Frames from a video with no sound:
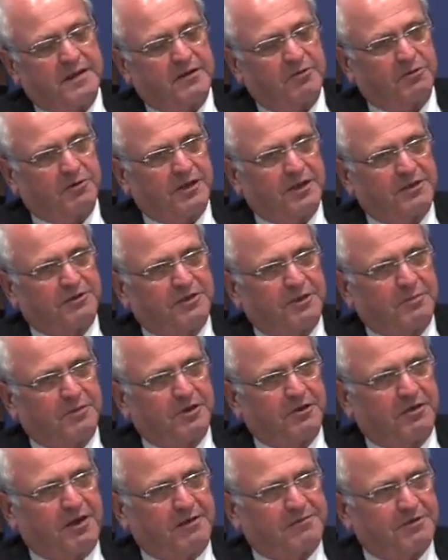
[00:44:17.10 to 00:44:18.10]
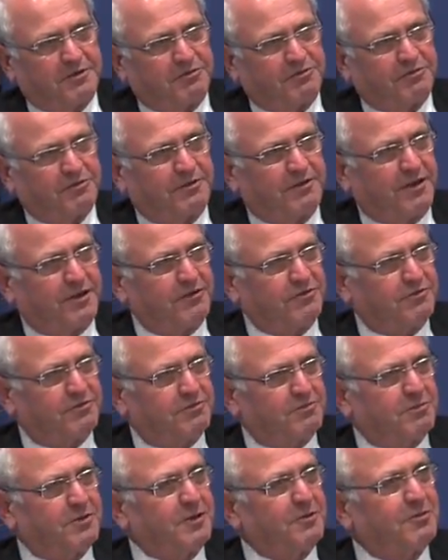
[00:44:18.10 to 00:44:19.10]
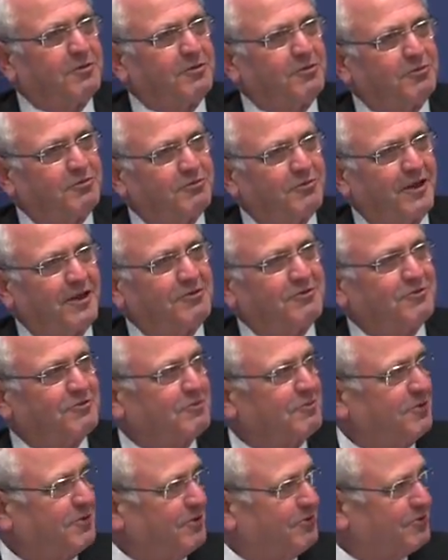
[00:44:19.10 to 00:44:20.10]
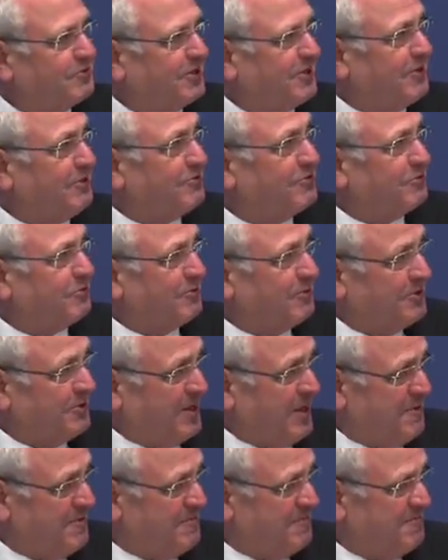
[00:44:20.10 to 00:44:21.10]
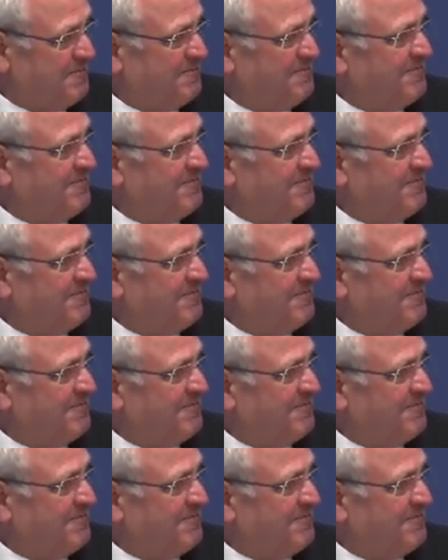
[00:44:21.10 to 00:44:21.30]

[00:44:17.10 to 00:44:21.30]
Looking at demographics and those people whose faces are pressed against the window,